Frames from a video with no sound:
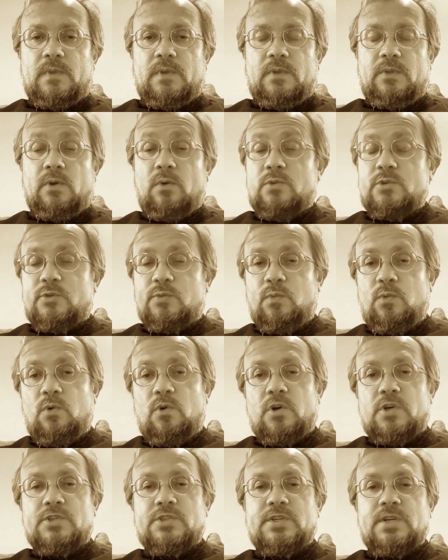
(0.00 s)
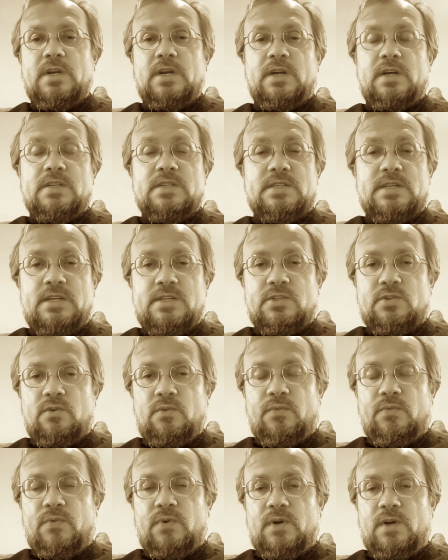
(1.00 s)
those wars consist of
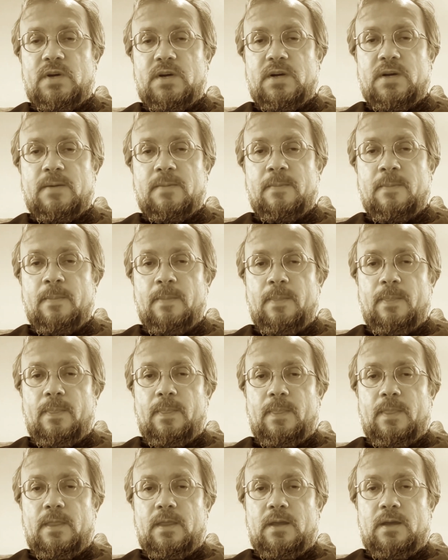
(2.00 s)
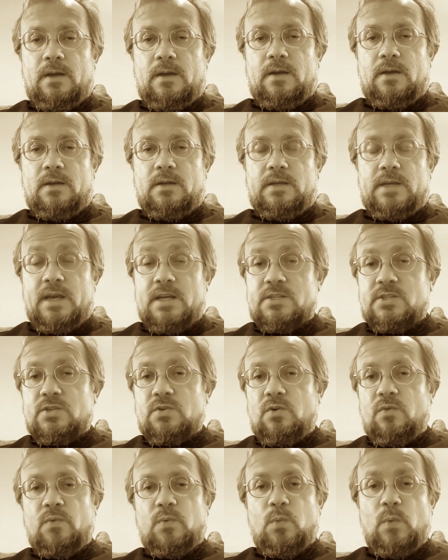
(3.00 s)
uh, yes,
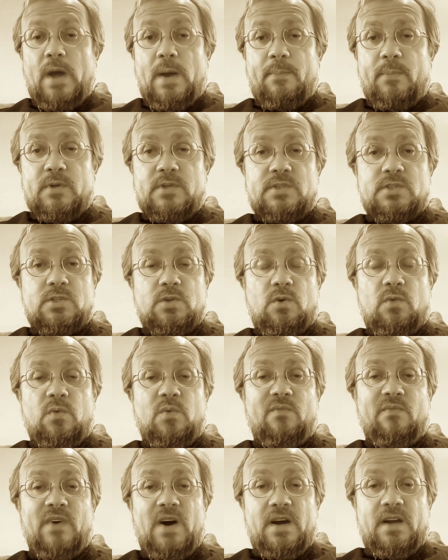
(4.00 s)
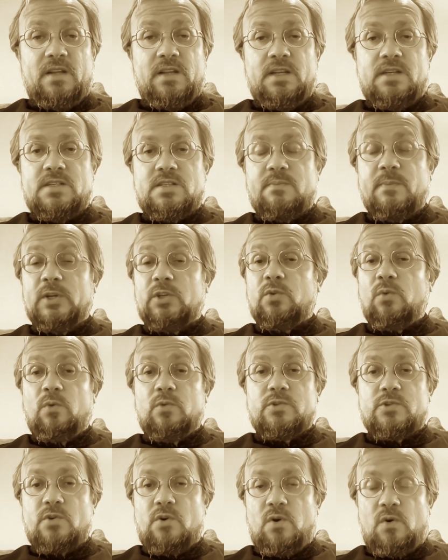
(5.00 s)
of weapons of violence, but
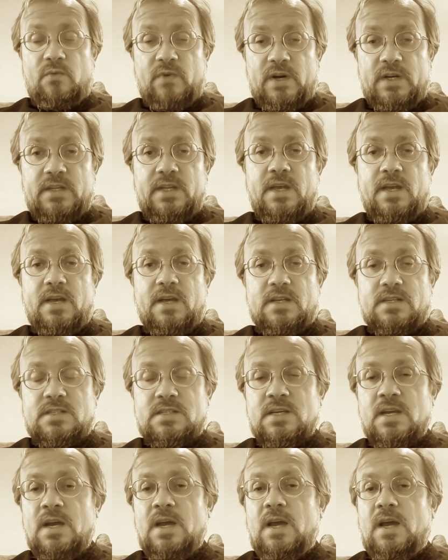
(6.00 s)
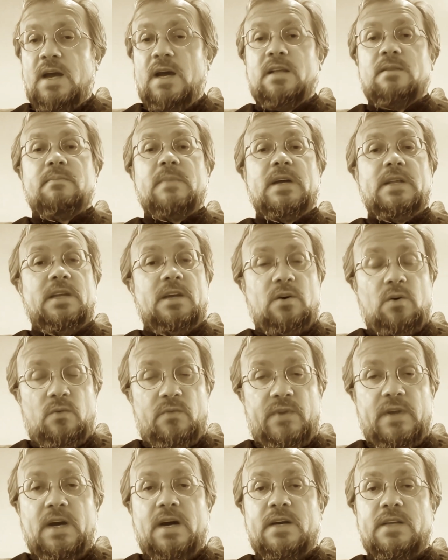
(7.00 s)
also of ideas. And many of
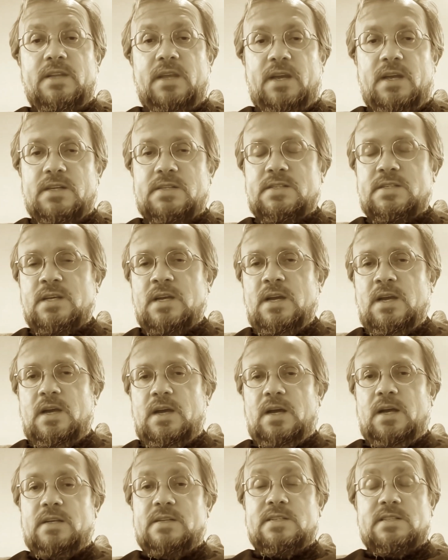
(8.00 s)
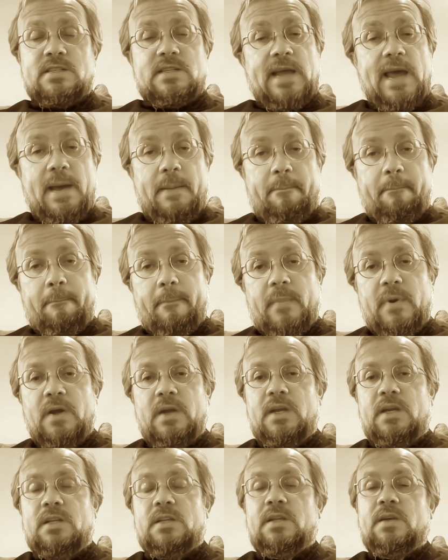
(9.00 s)
the ideas uh, stem
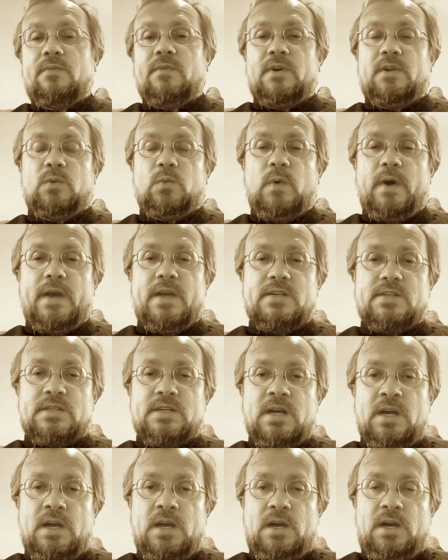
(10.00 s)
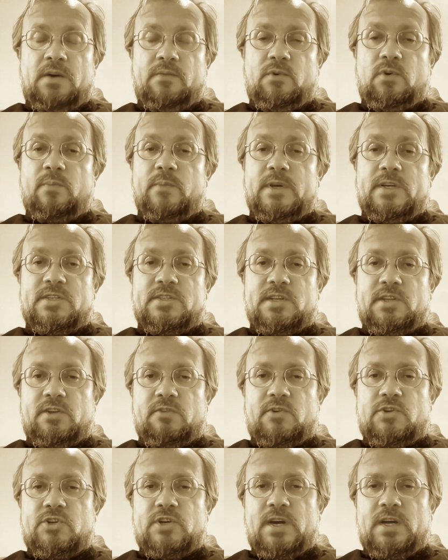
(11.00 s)
in different ways from Eastern
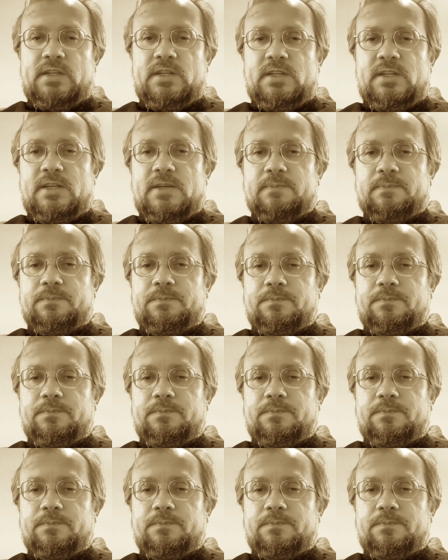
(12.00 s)
Christianity.